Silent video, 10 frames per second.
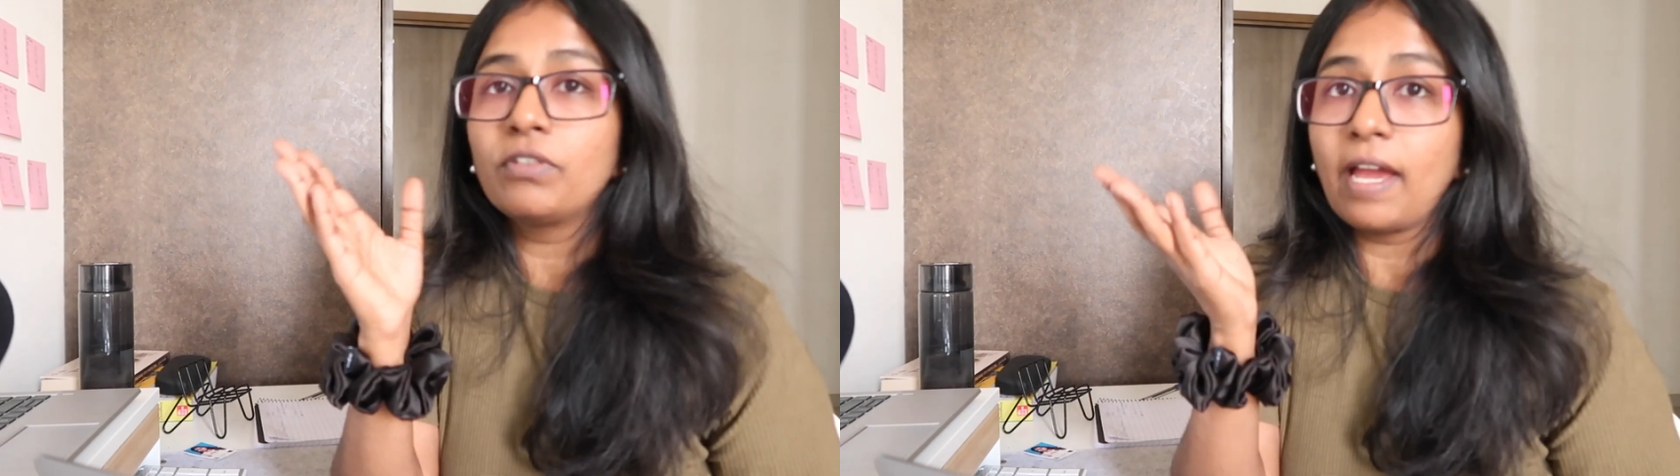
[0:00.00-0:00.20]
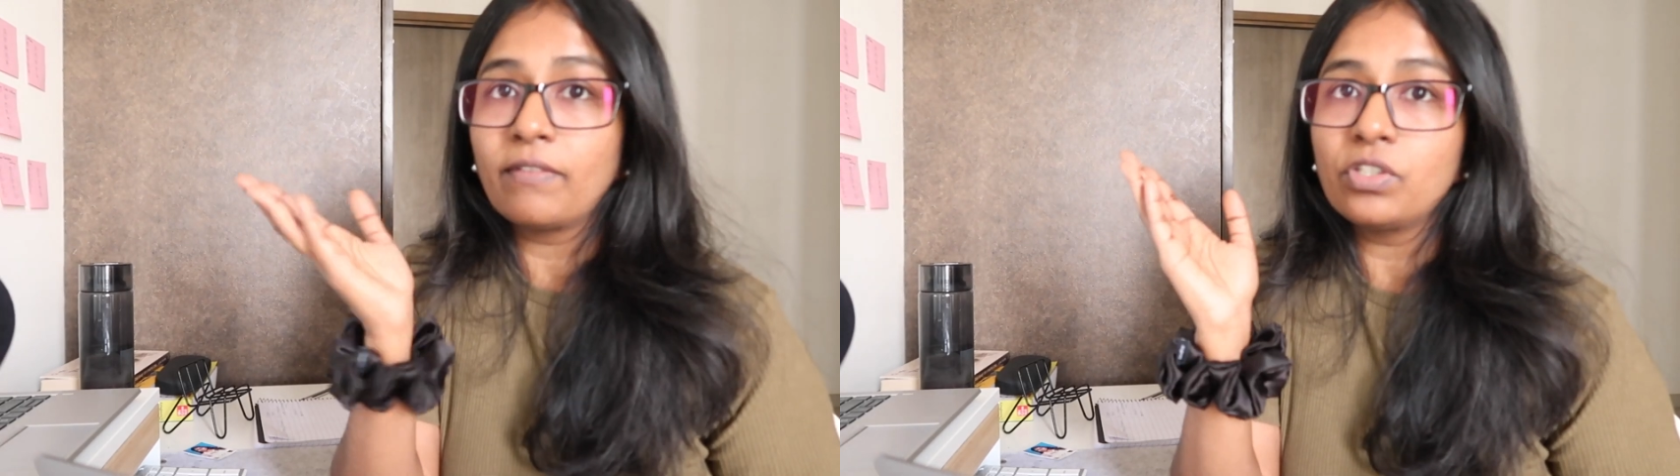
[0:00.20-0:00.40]

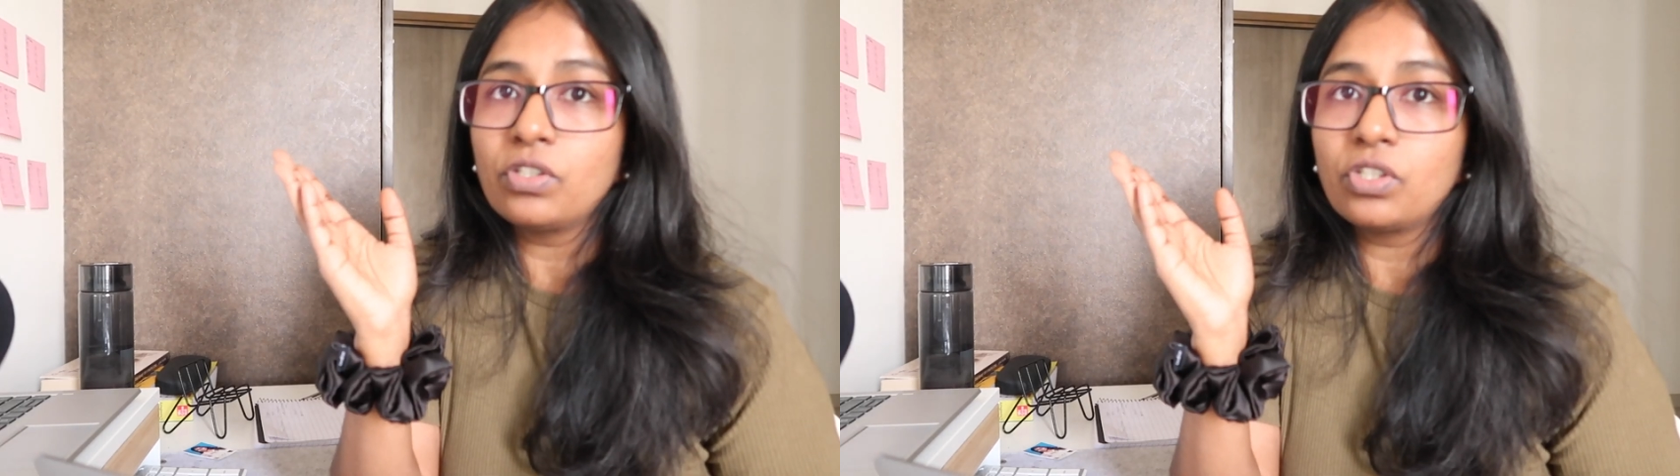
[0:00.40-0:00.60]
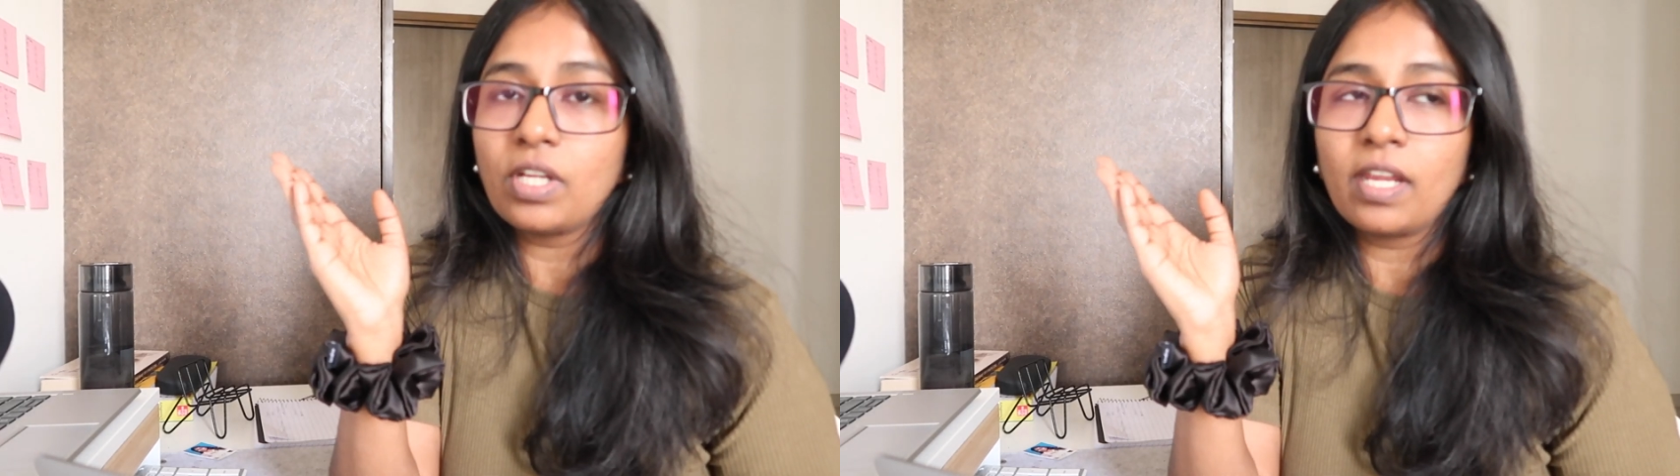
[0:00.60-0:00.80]
you
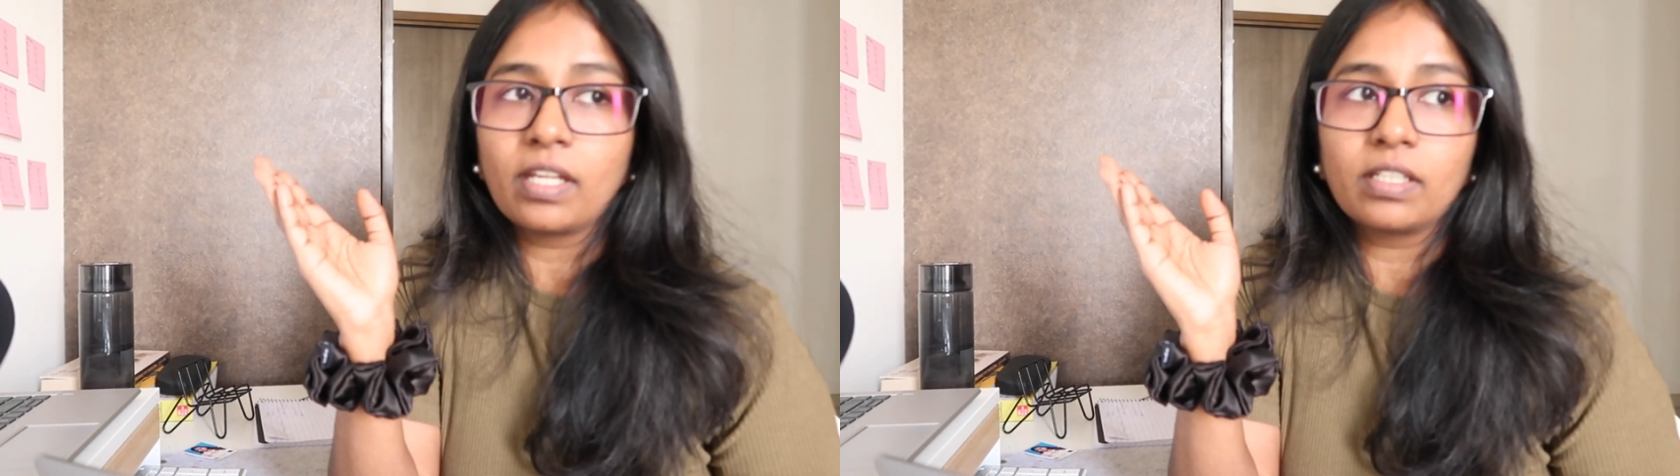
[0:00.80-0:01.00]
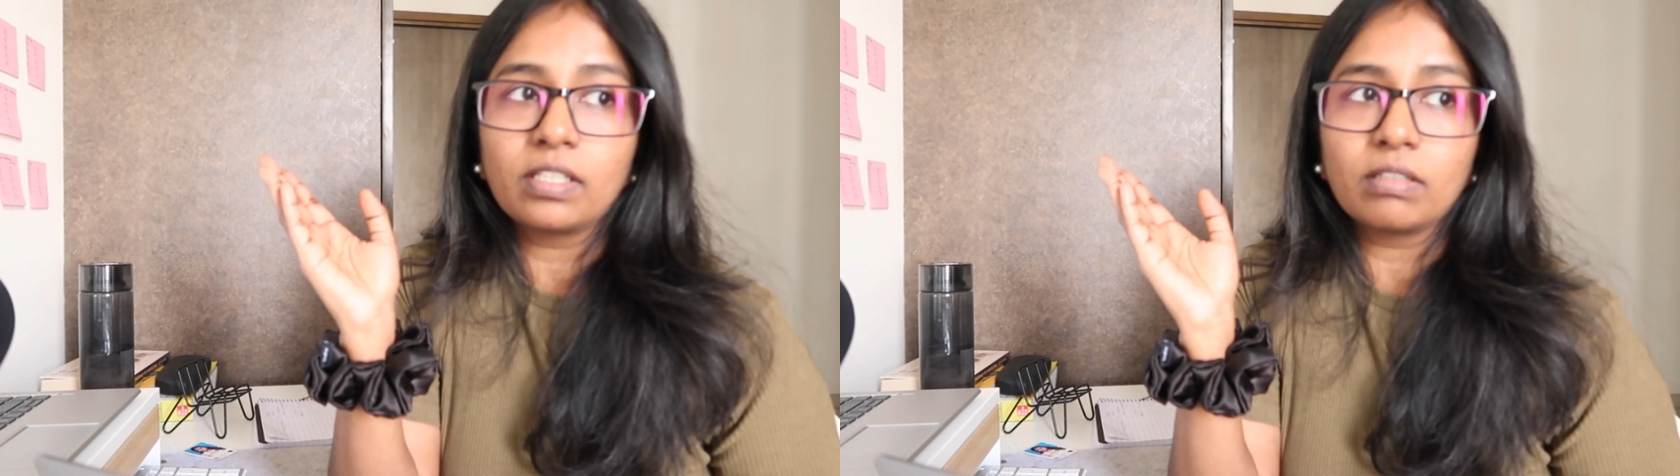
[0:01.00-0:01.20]
haven't
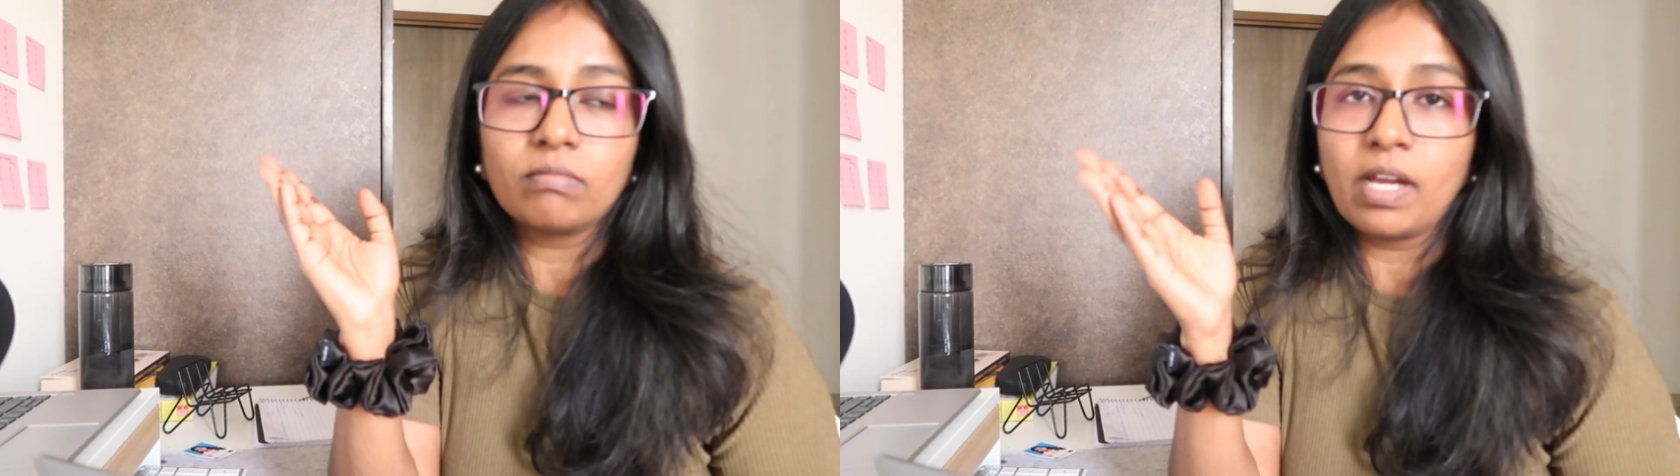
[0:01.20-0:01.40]
checked